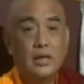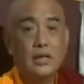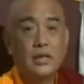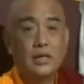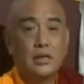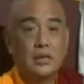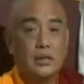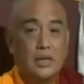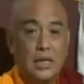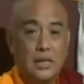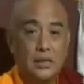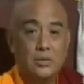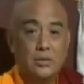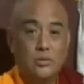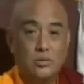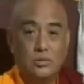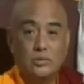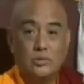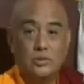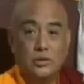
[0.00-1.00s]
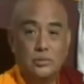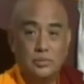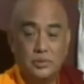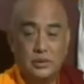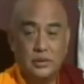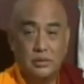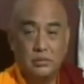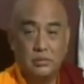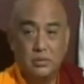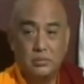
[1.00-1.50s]
And then you'll
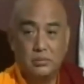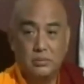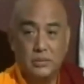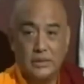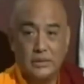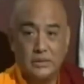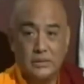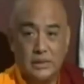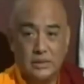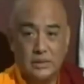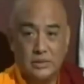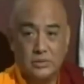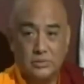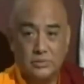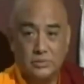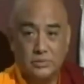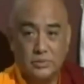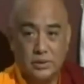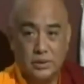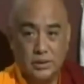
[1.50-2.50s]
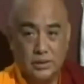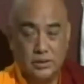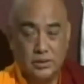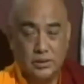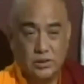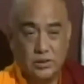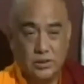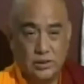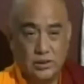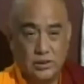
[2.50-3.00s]
develop that sense of
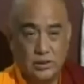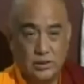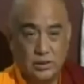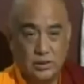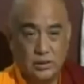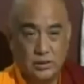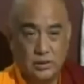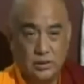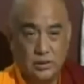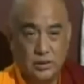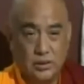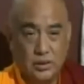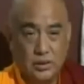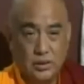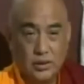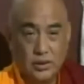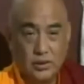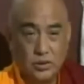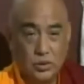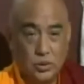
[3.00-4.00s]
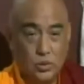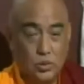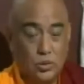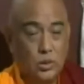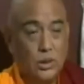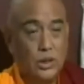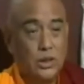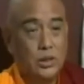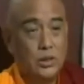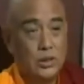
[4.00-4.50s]
renunciation.
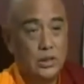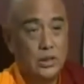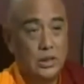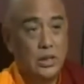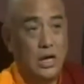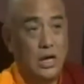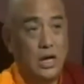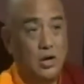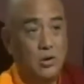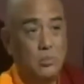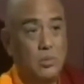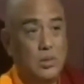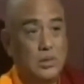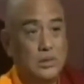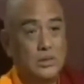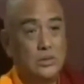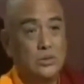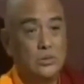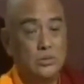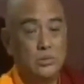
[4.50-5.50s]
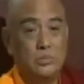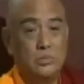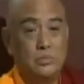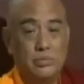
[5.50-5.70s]
So then, how much your